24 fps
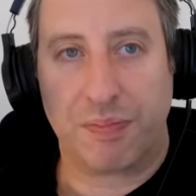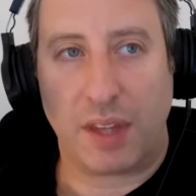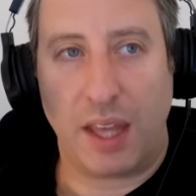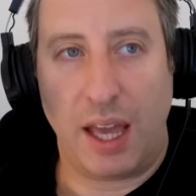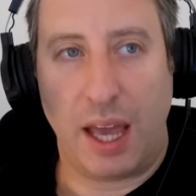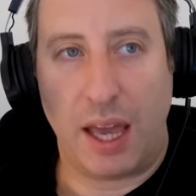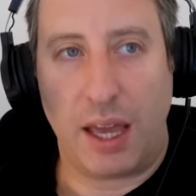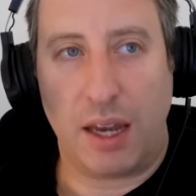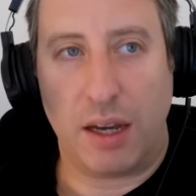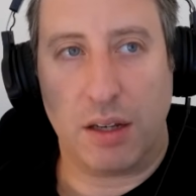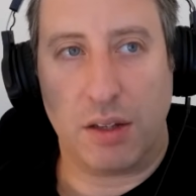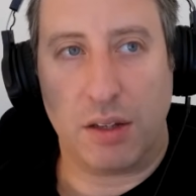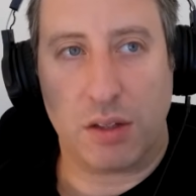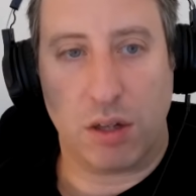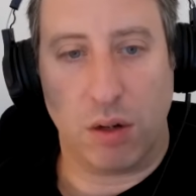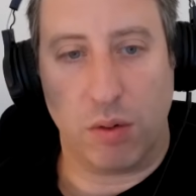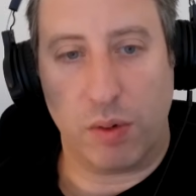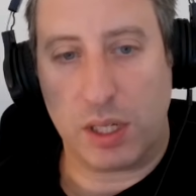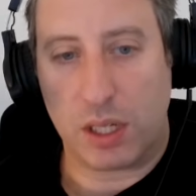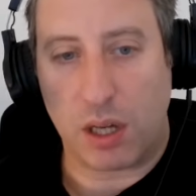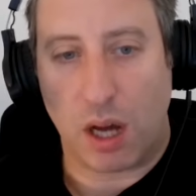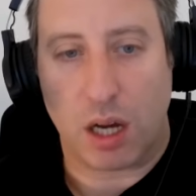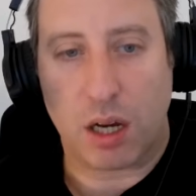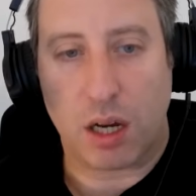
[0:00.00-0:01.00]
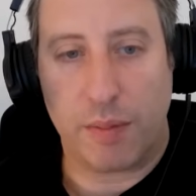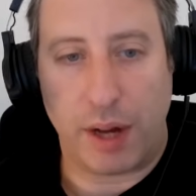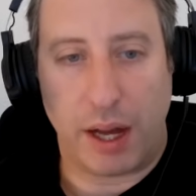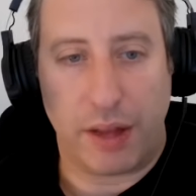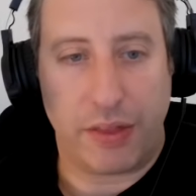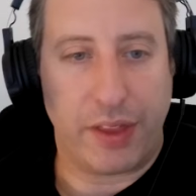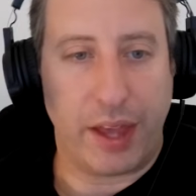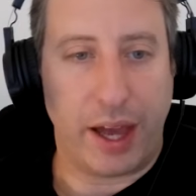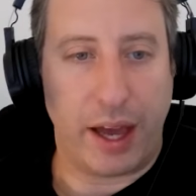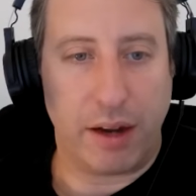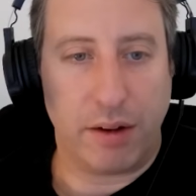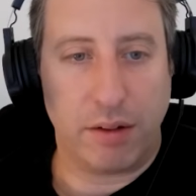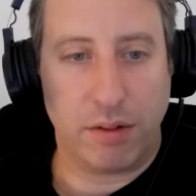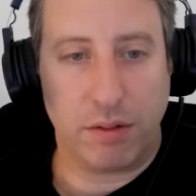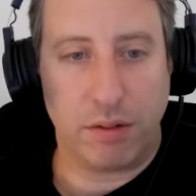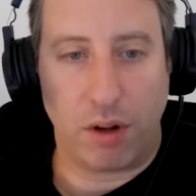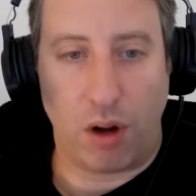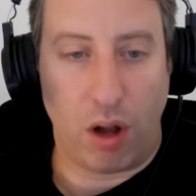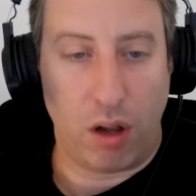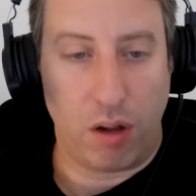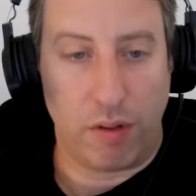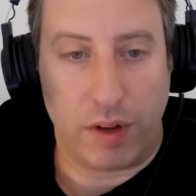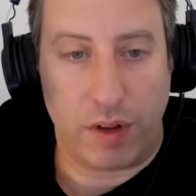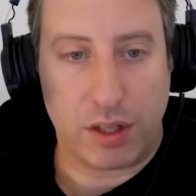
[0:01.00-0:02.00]
And so we talk about that.
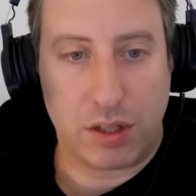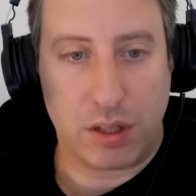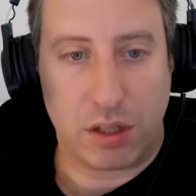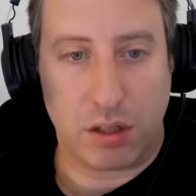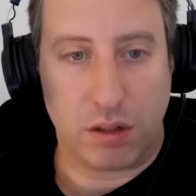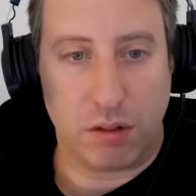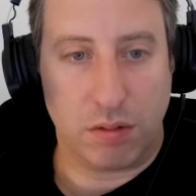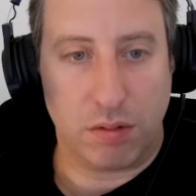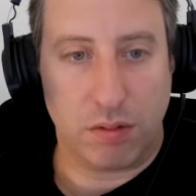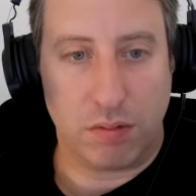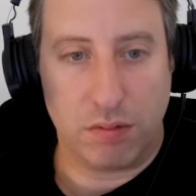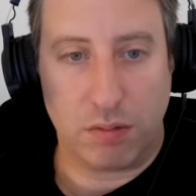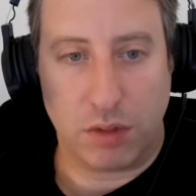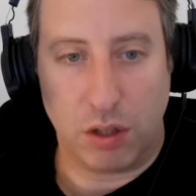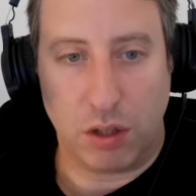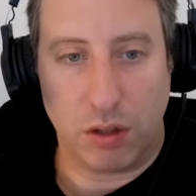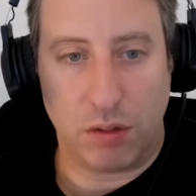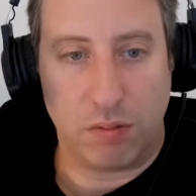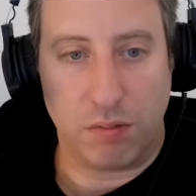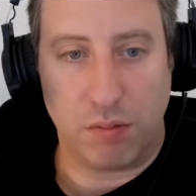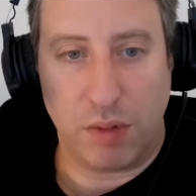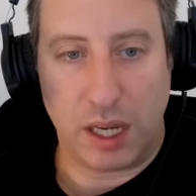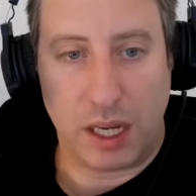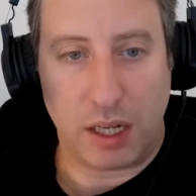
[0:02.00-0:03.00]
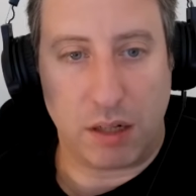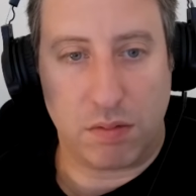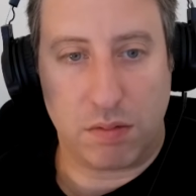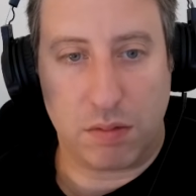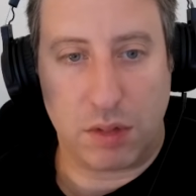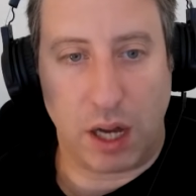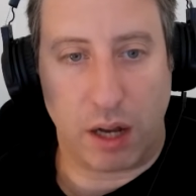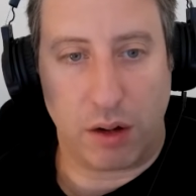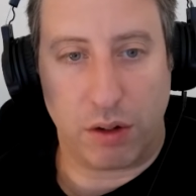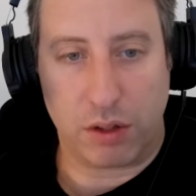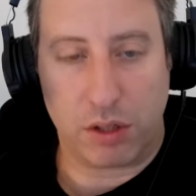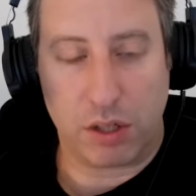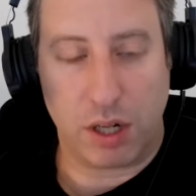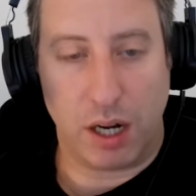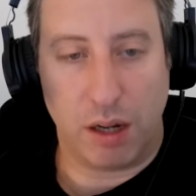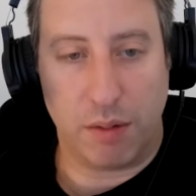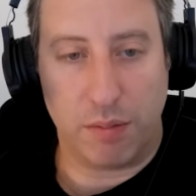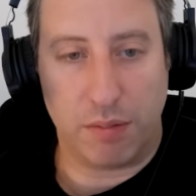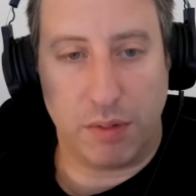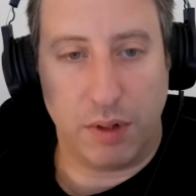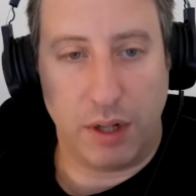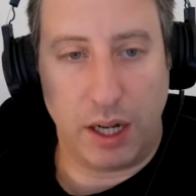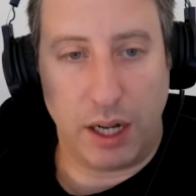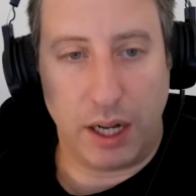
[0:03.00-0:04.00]
All of us do. You, me, Donald
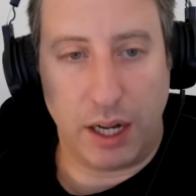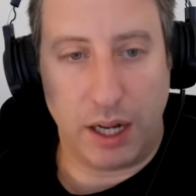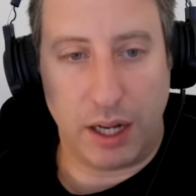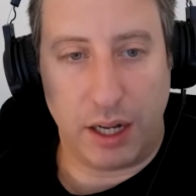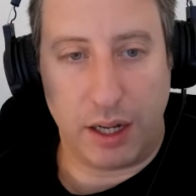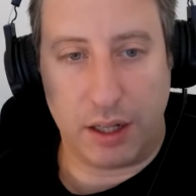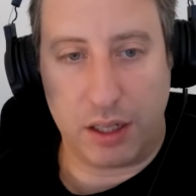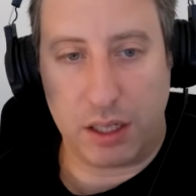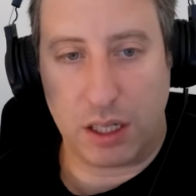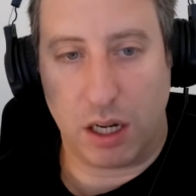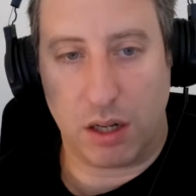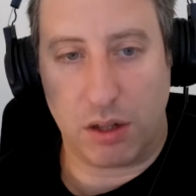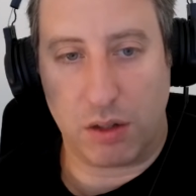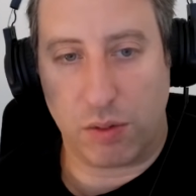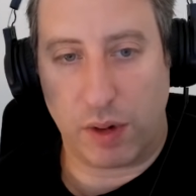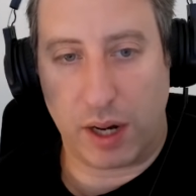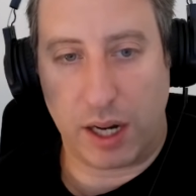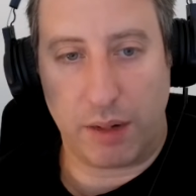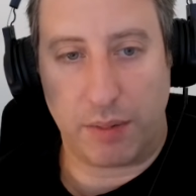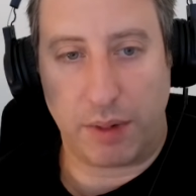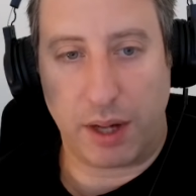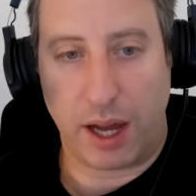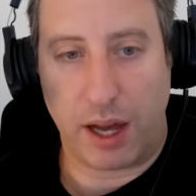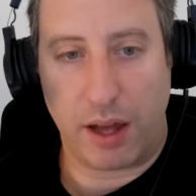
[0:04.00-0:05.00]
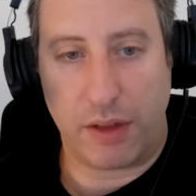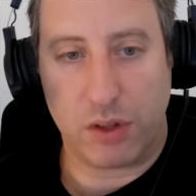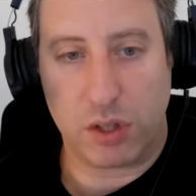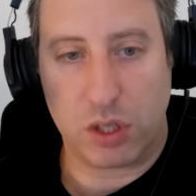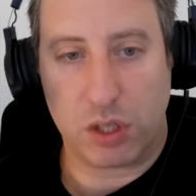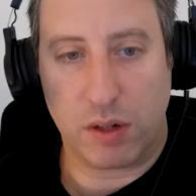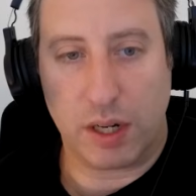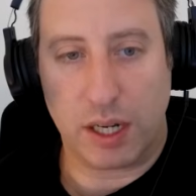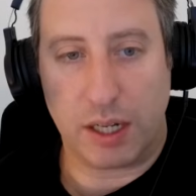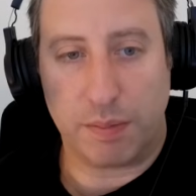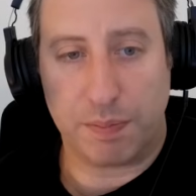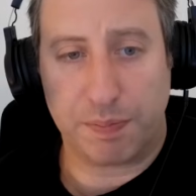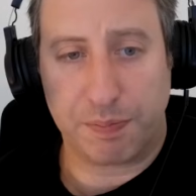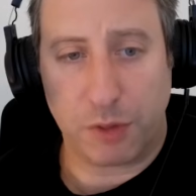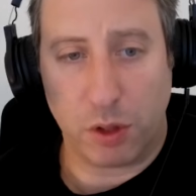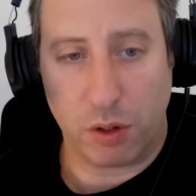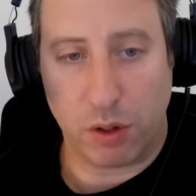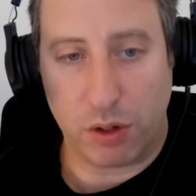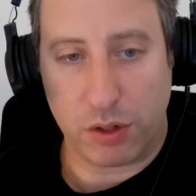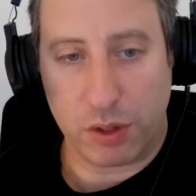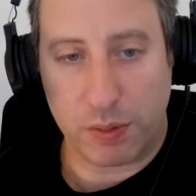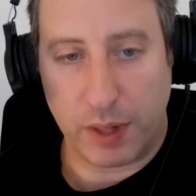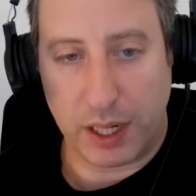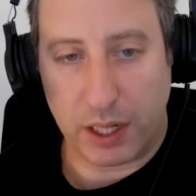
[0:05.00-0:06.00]
Trump, the random guy on the street
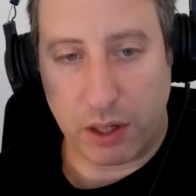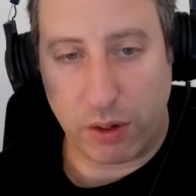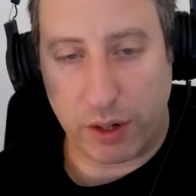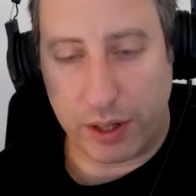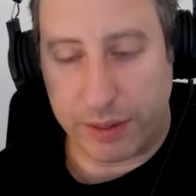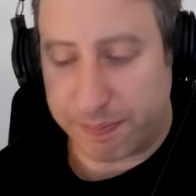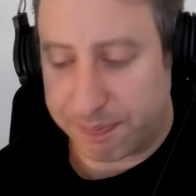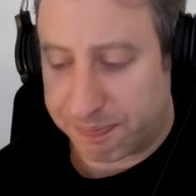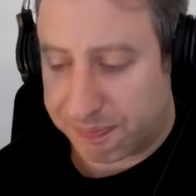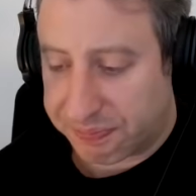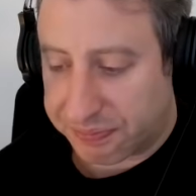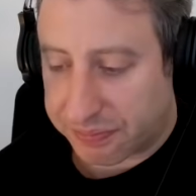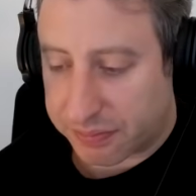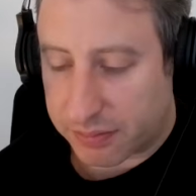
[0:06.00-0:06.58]
who owns Bitcoin.